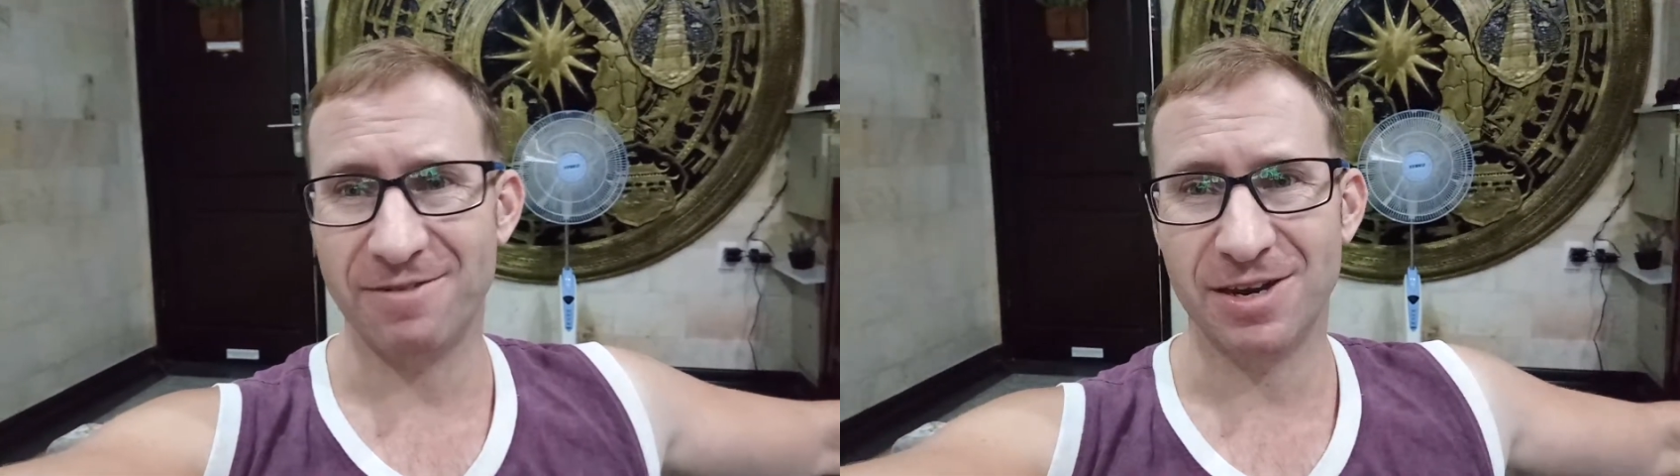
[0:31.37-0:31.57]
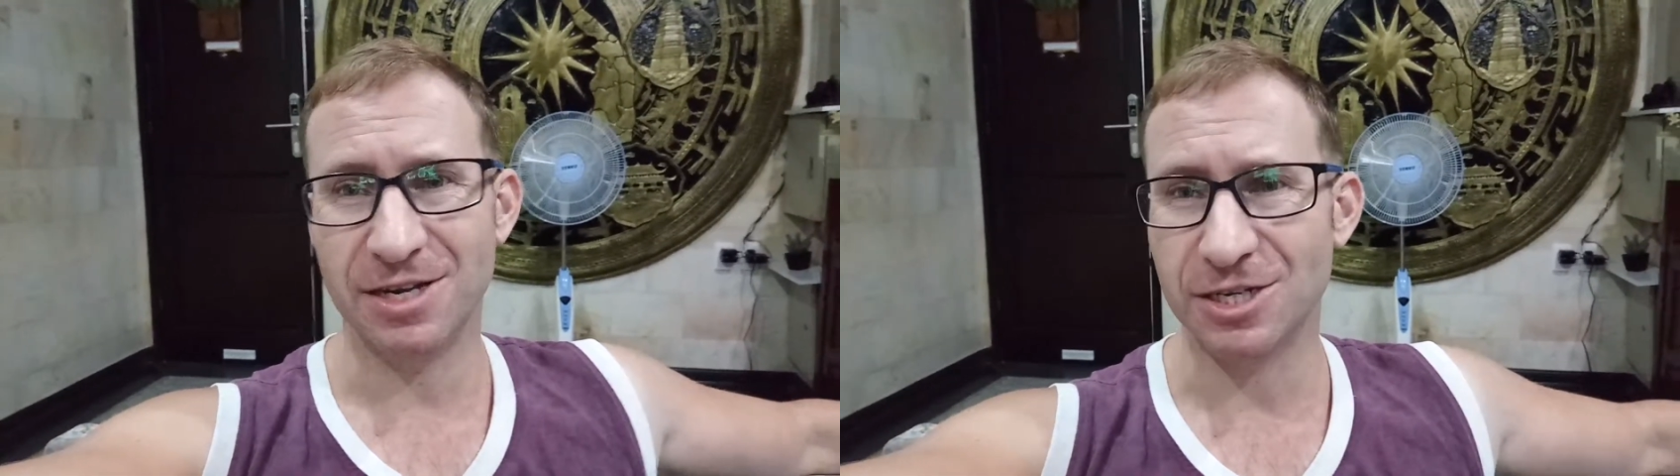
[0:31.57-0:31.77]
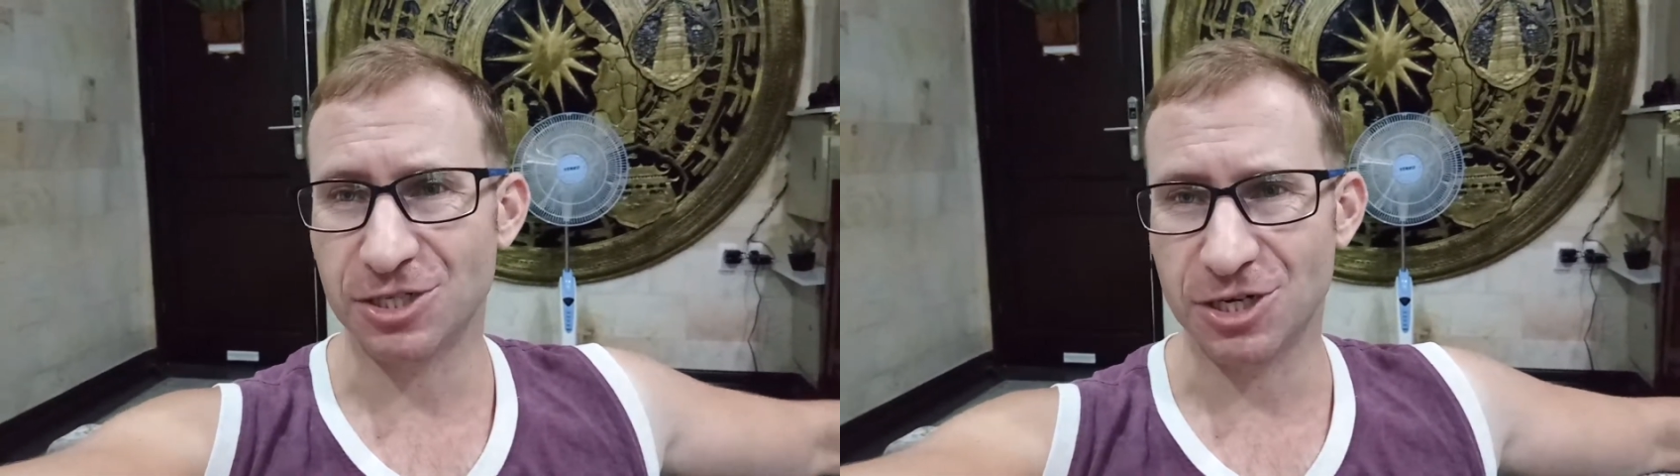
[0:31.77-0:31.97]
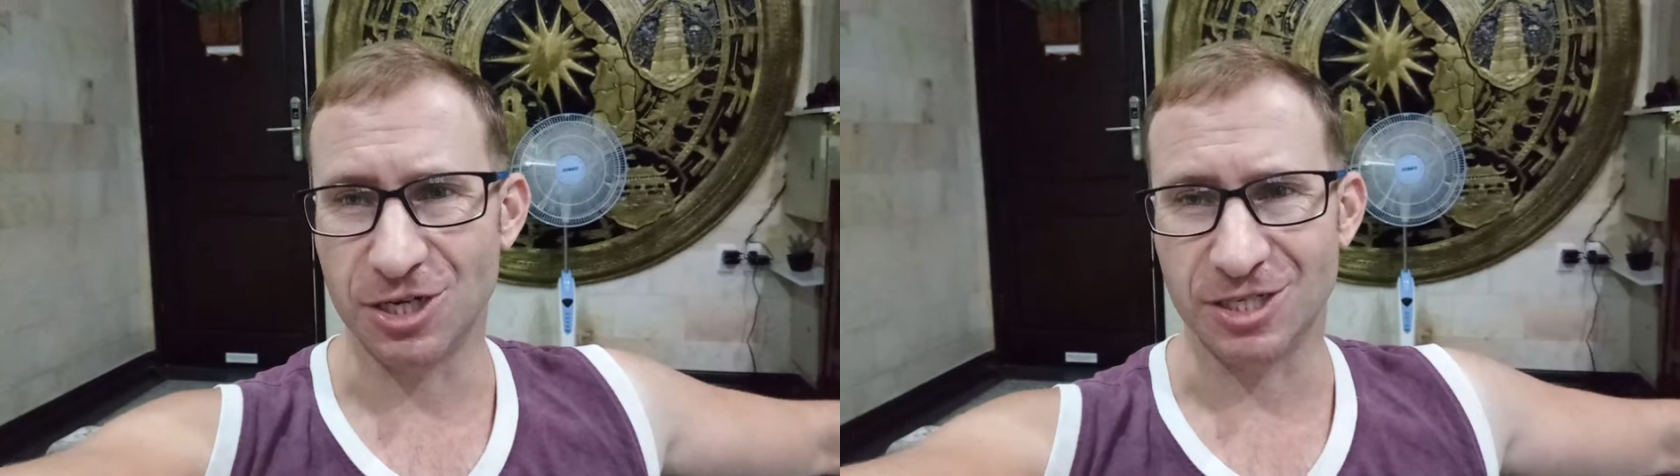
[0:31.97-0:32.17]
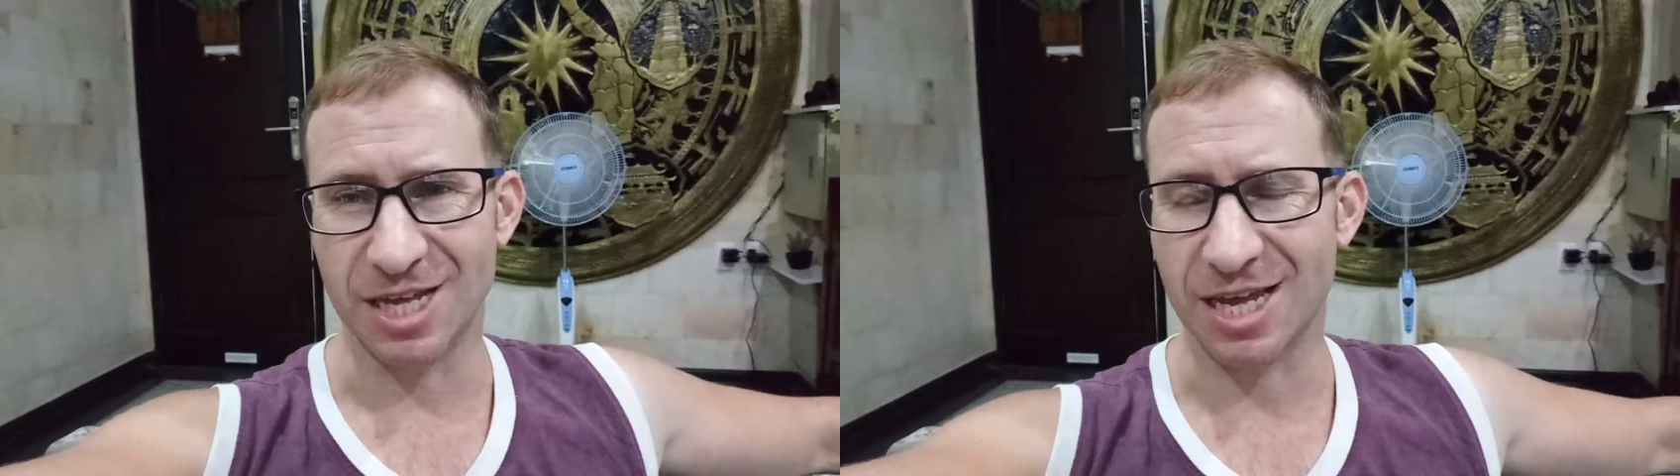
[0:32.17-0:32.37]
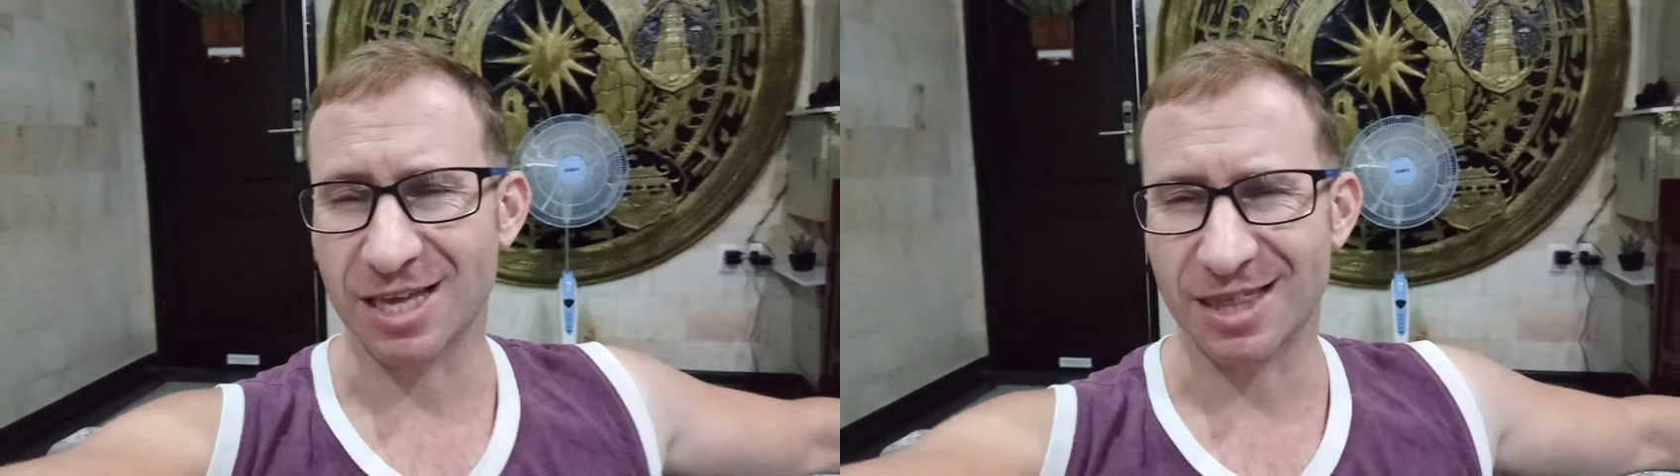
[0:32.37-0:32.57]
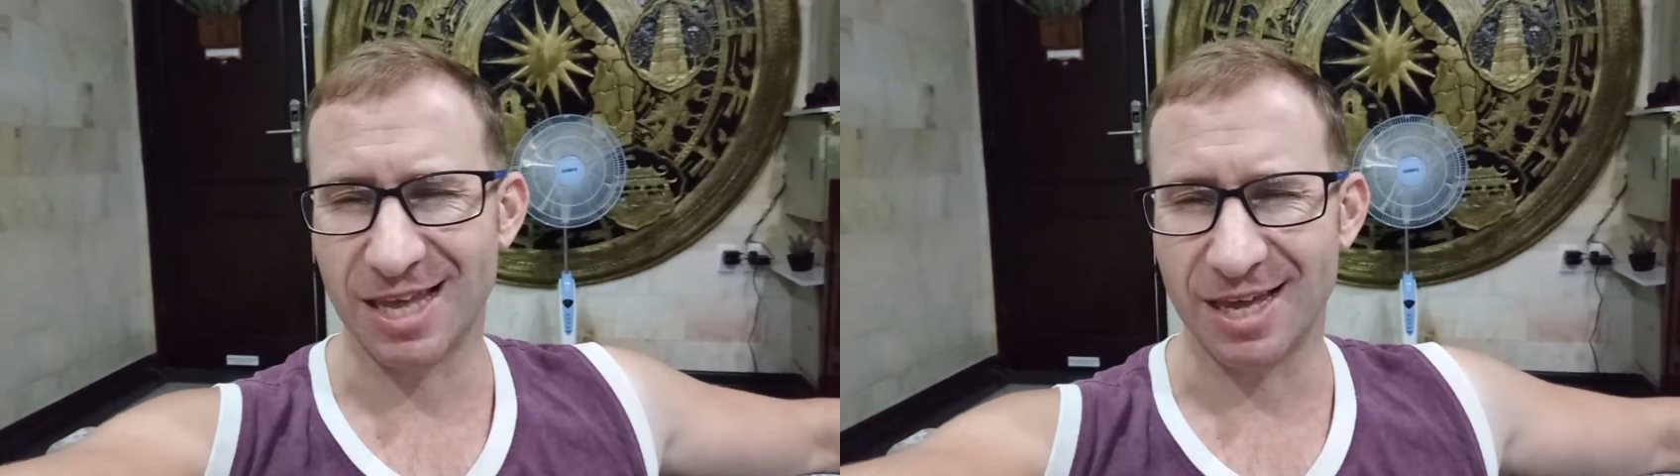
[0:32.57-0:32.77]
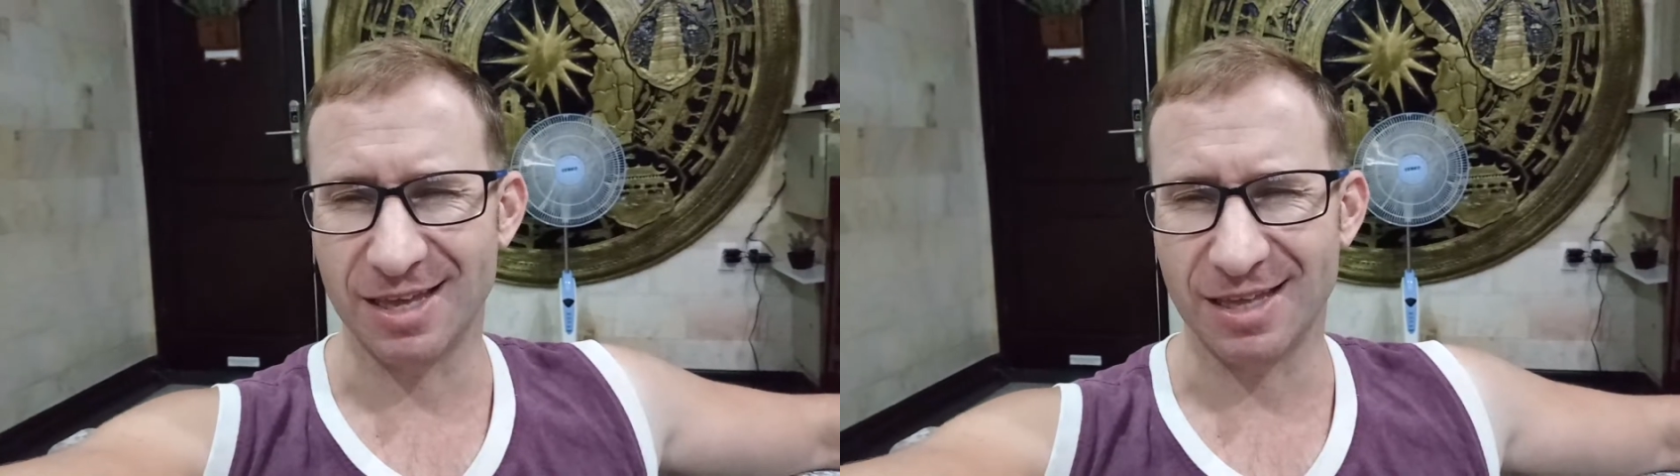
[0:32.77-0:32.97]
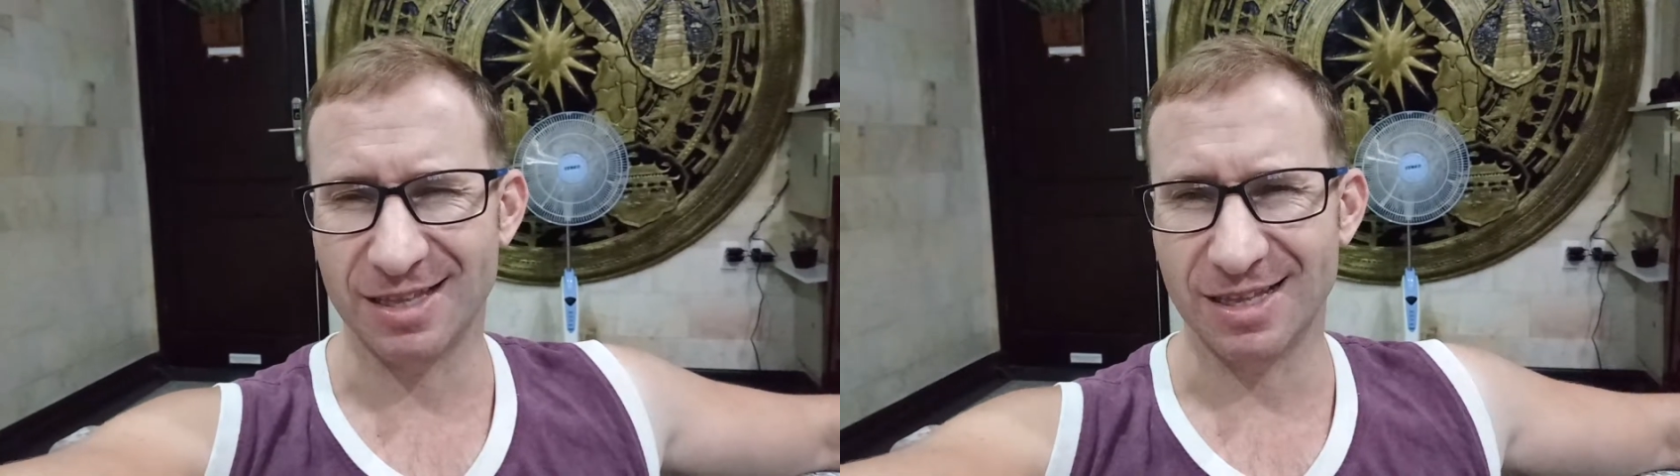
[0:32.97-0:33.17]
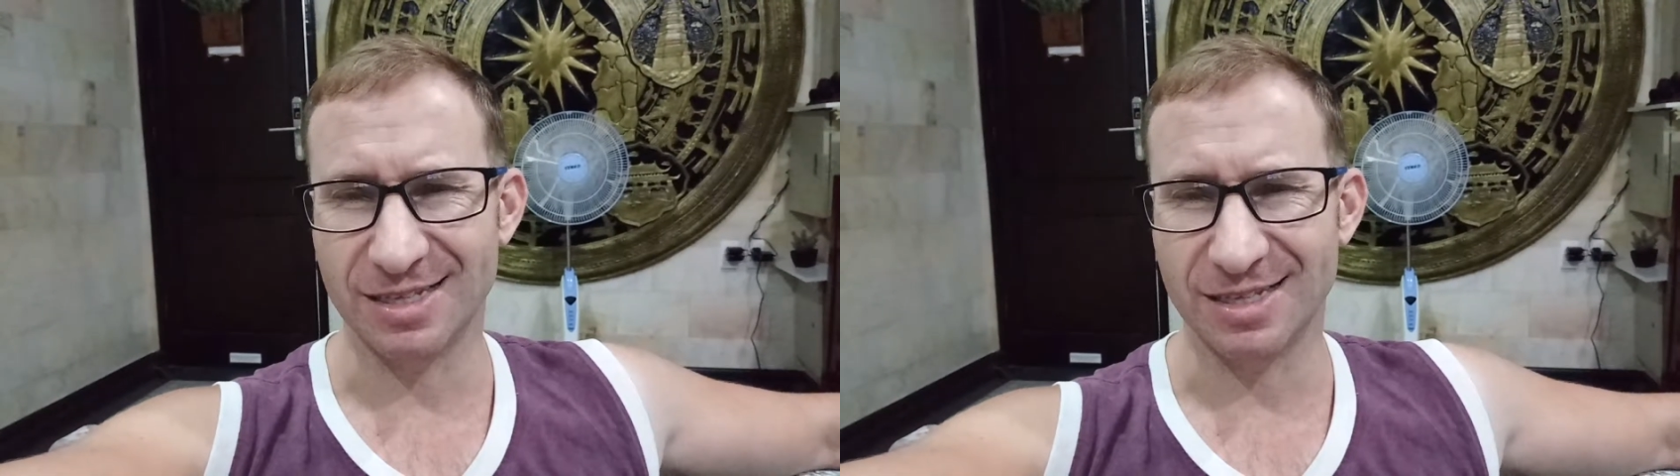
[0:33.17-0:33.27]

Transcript: even in the church, like they,